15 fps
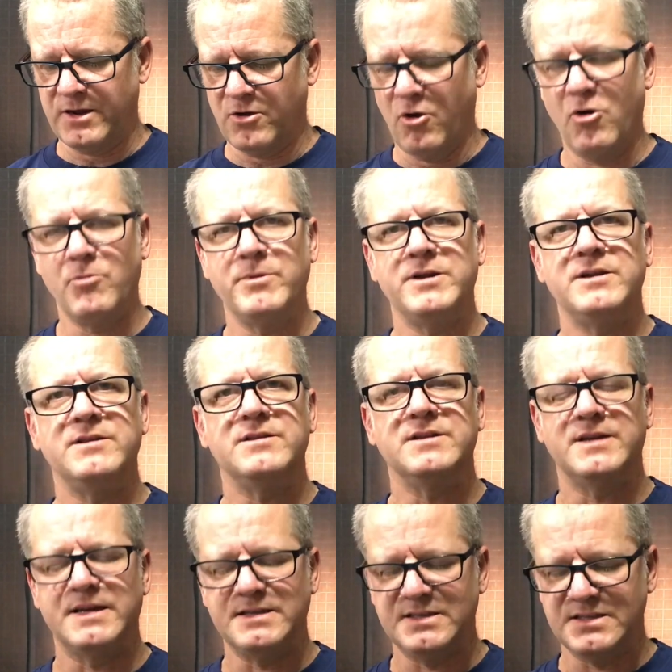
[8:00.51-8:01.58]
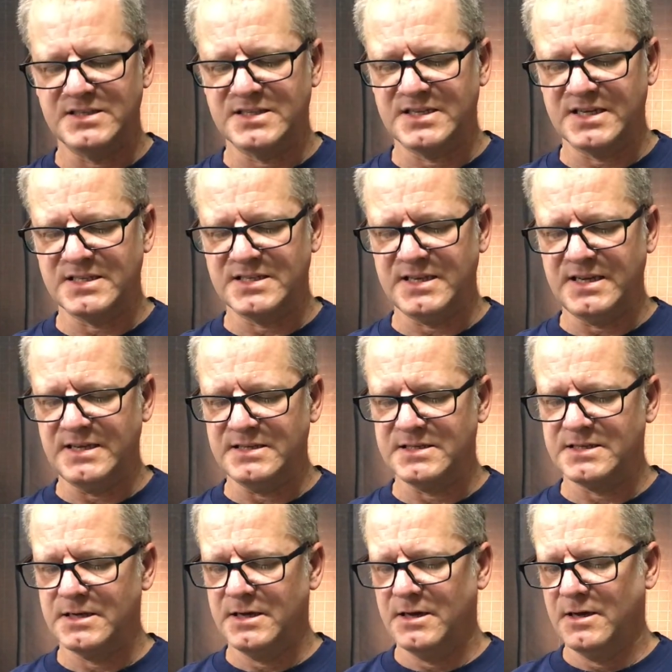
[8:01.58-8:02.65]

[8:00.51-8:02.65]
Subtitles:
Coleman in the 1960s.